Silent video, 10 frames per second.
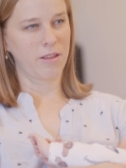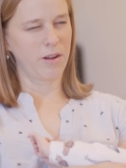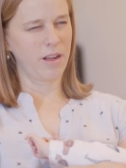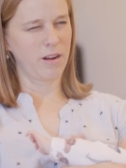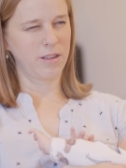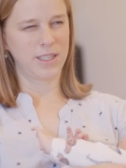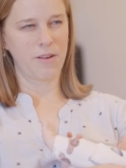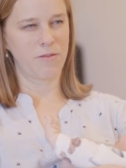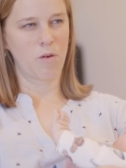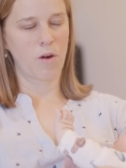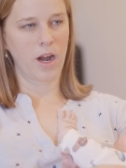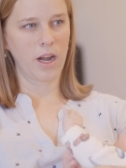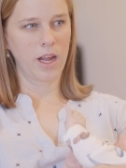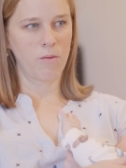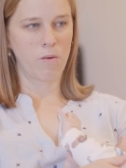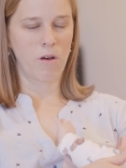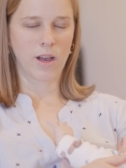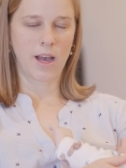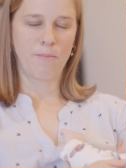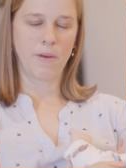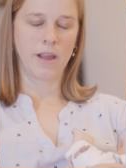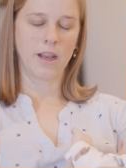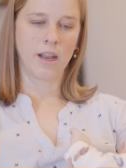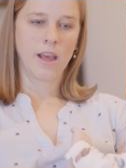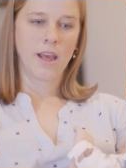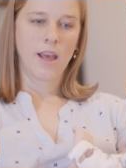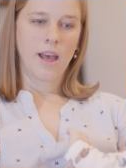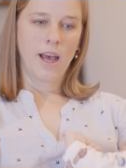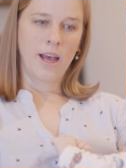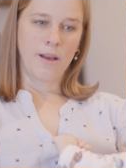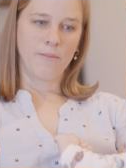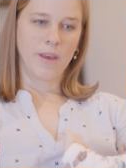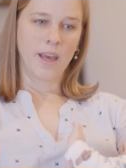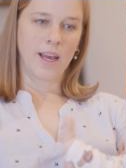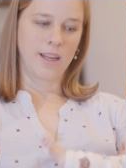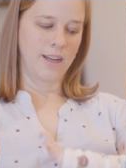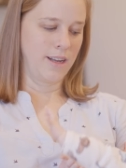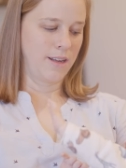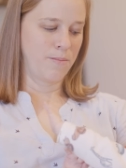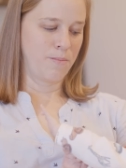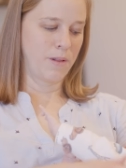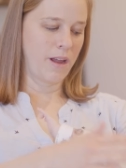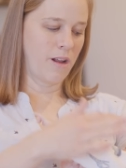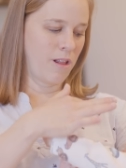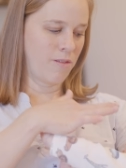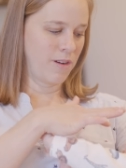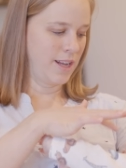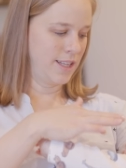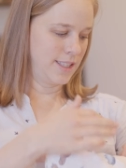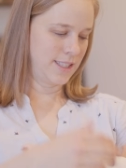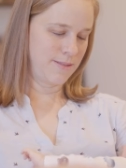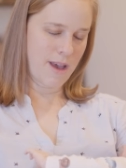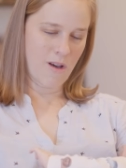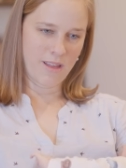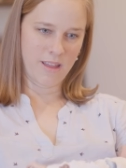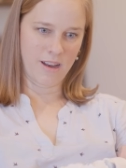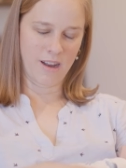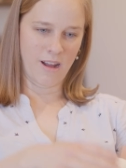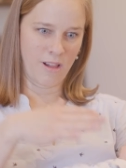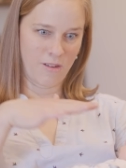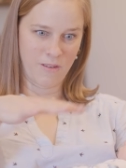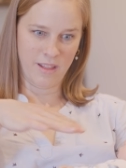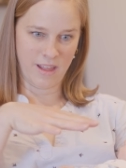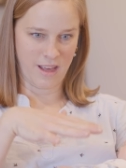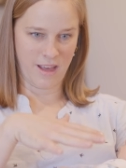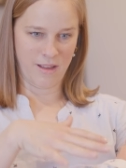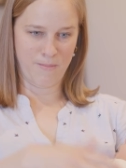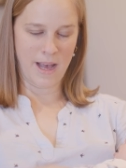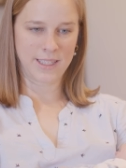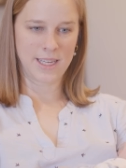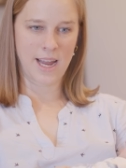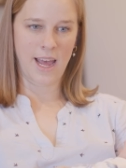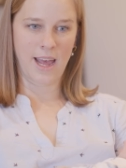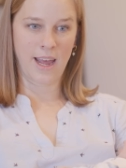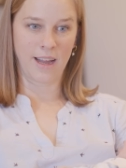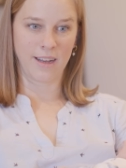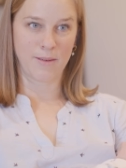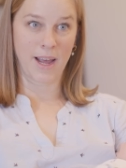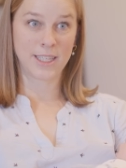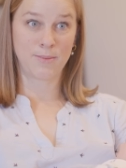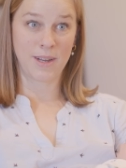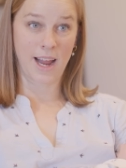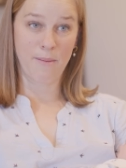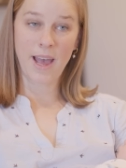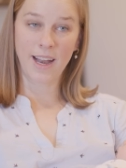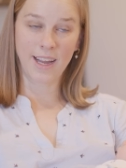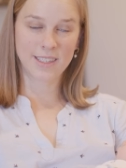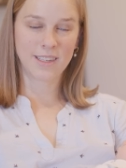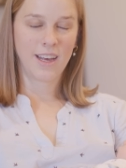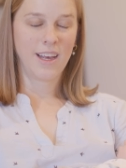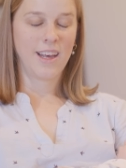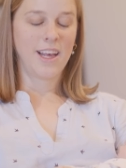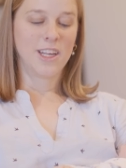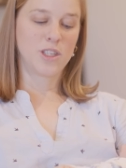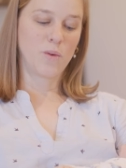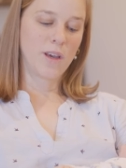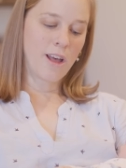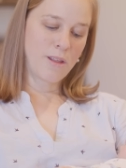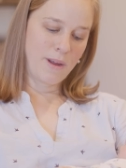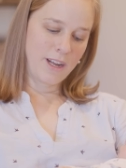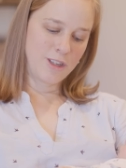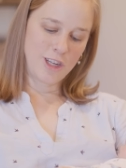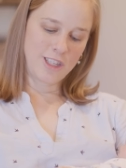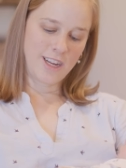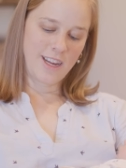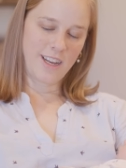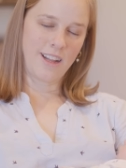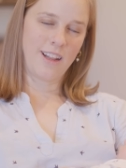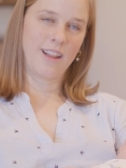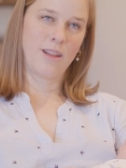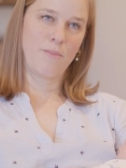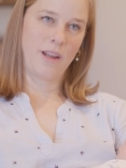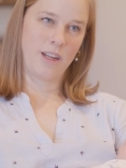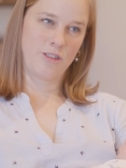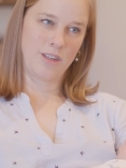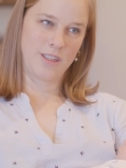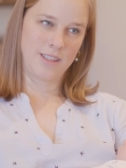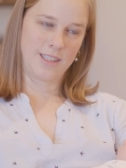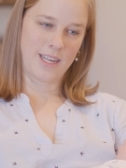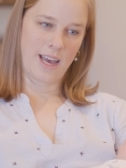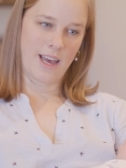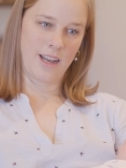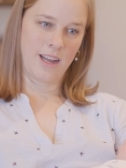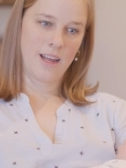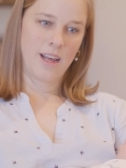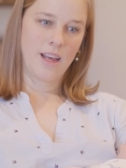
three or day four, he woke up and um, he had blood all over his mouth and all over the bassinet, and my husband and I panicked. So we called the pediatrician, and the pediatrician said,